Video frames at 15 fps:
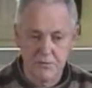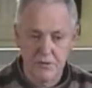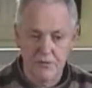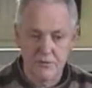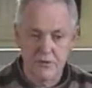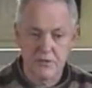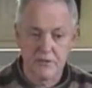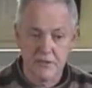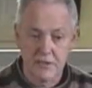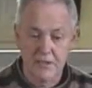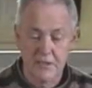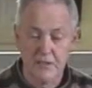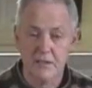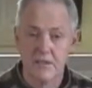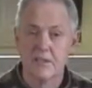approach the
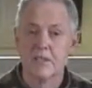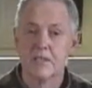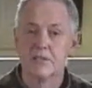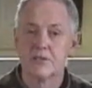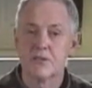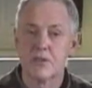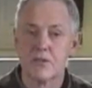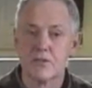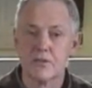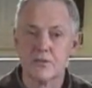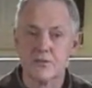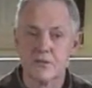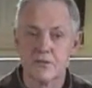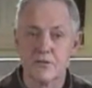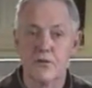
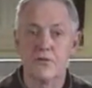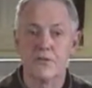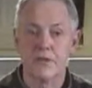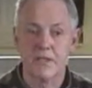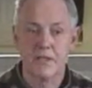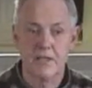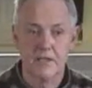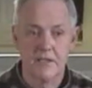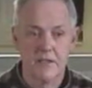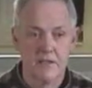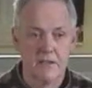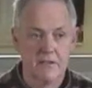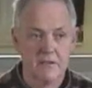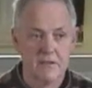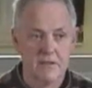stillness, the nothing
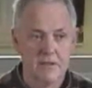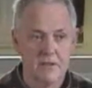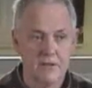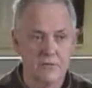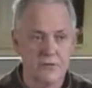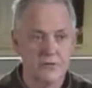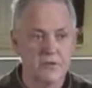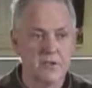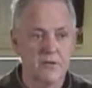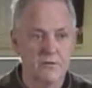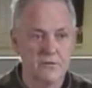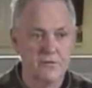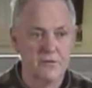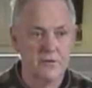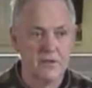of
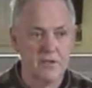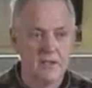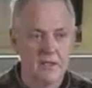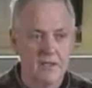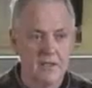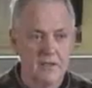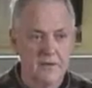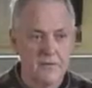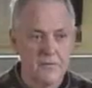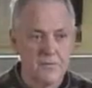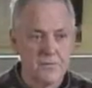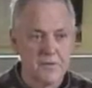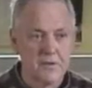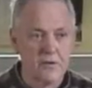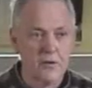yourself.
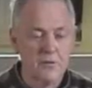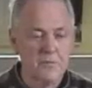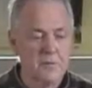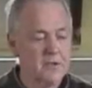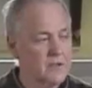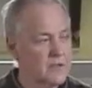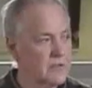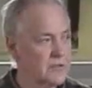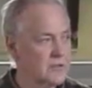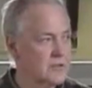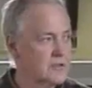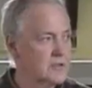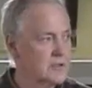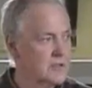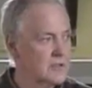Not
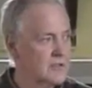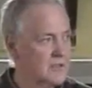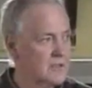because